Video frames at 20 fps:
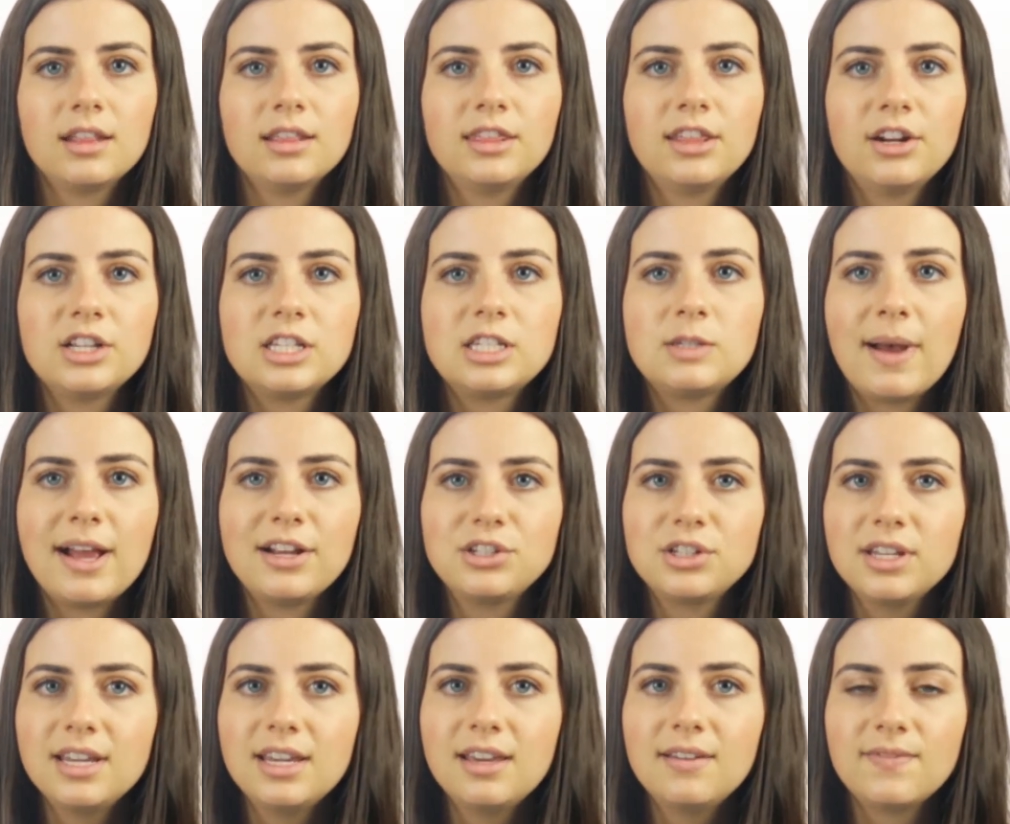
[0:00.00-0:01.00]
They're
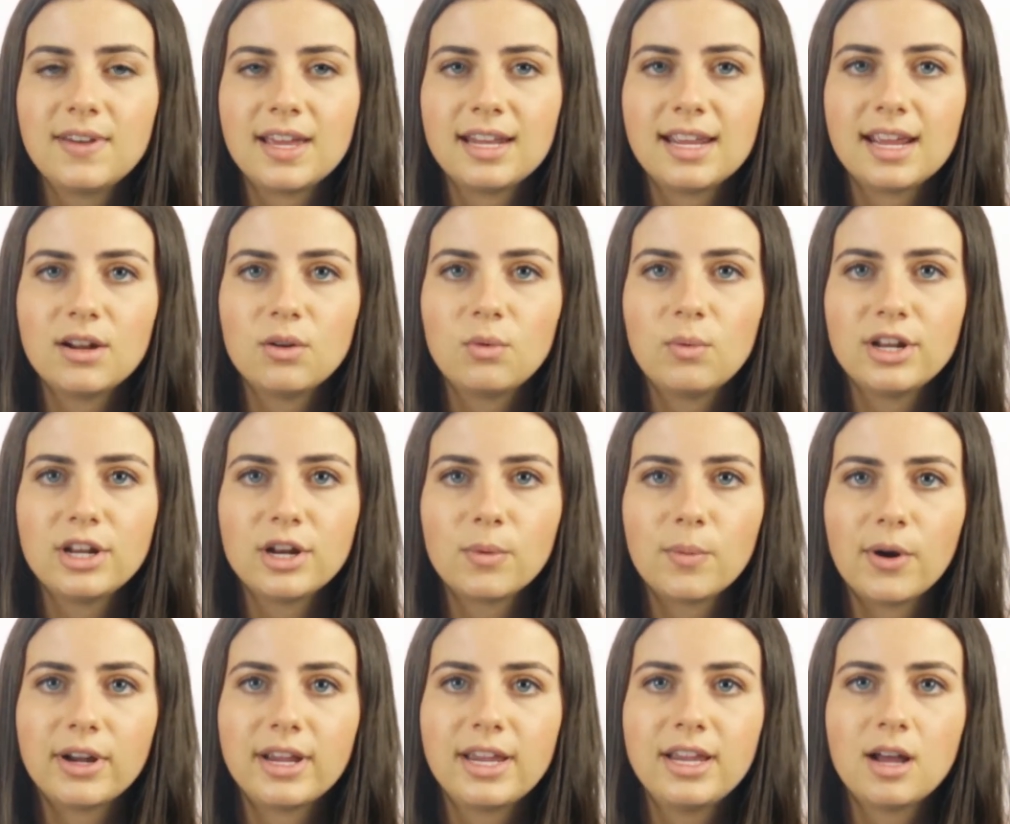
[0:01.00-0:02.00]
especially convenient when you're
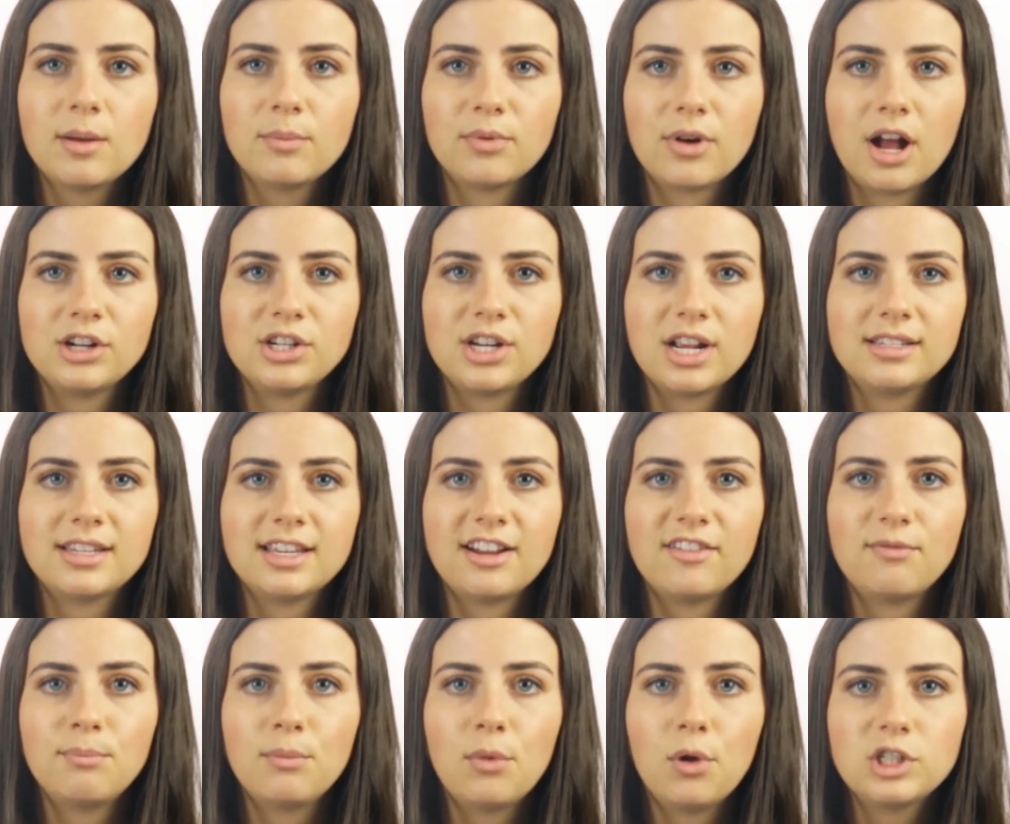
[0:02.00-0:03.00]
working on projects that
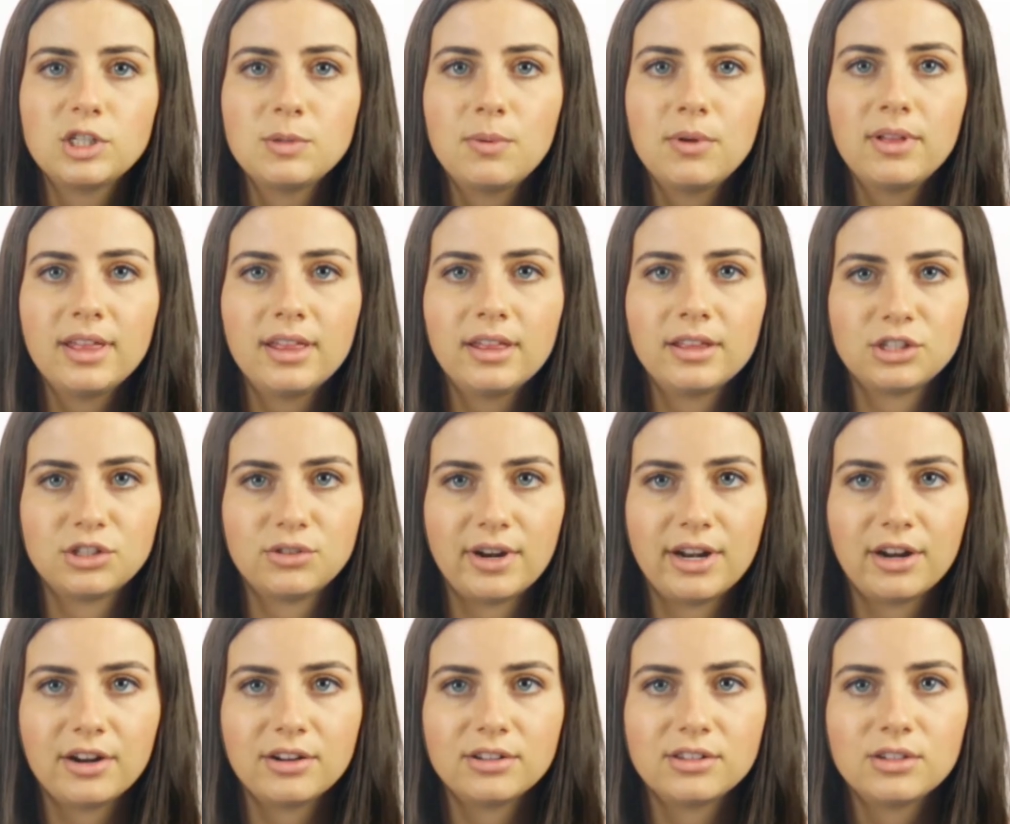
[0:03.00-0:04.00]
have multiple
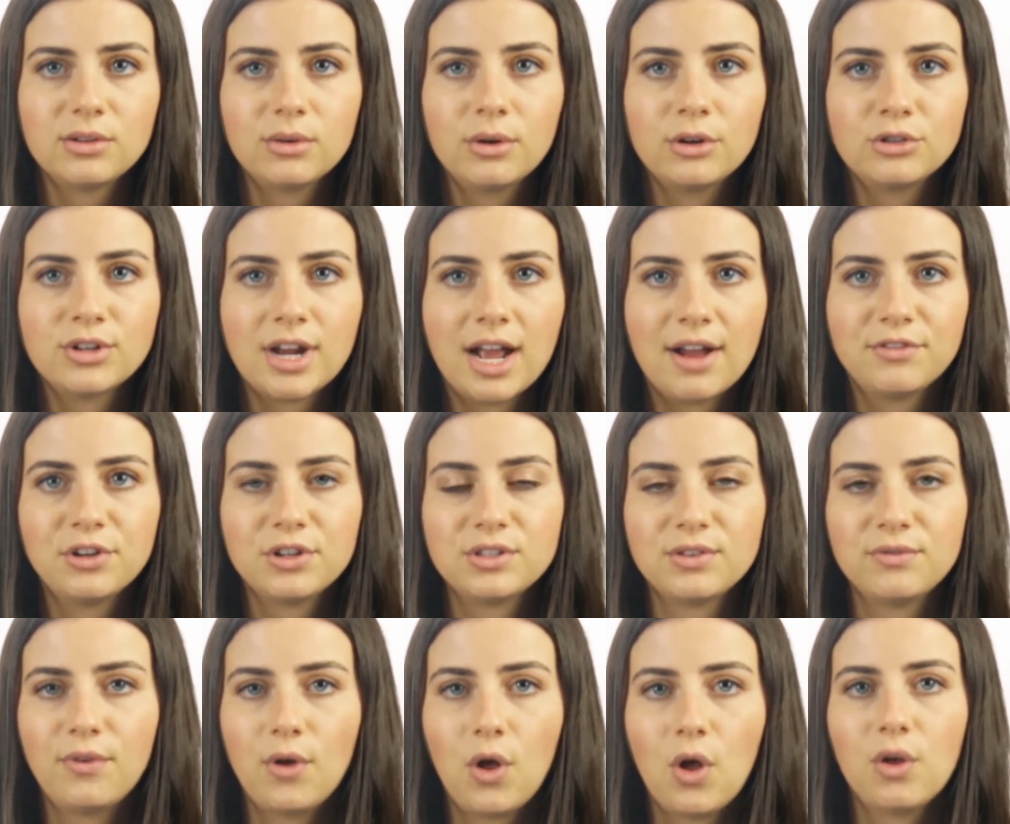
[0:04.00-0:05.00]
illustrators or drafters
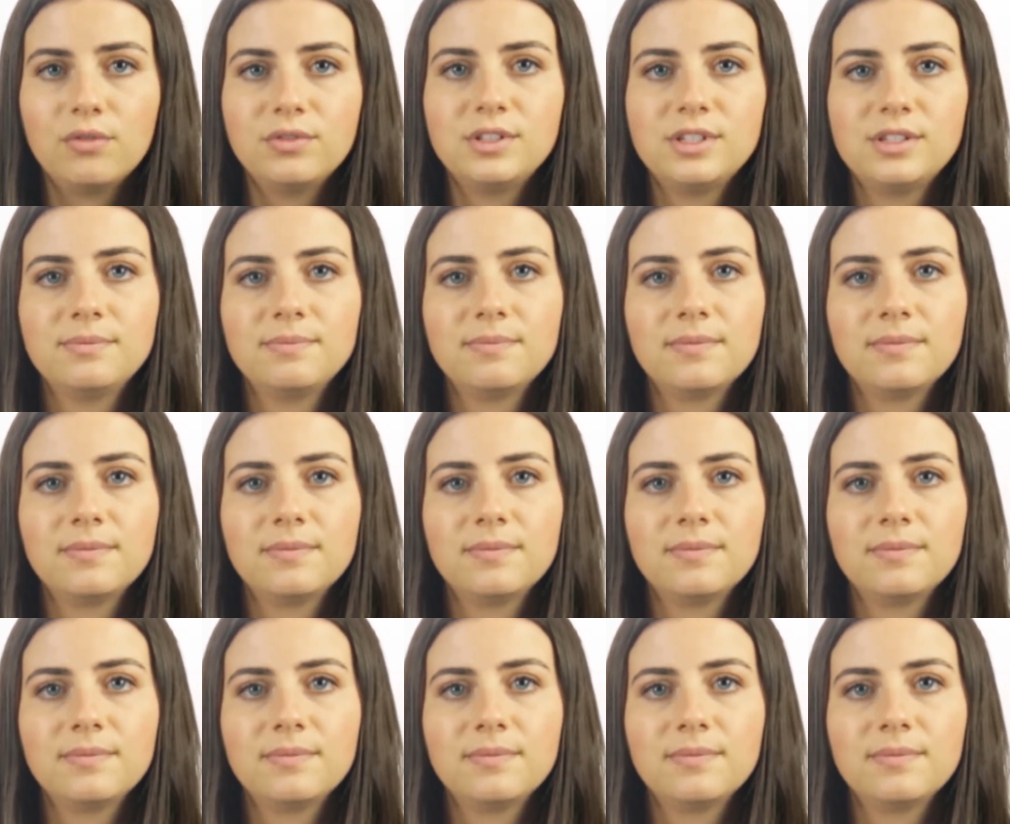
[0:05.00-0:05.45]
involved,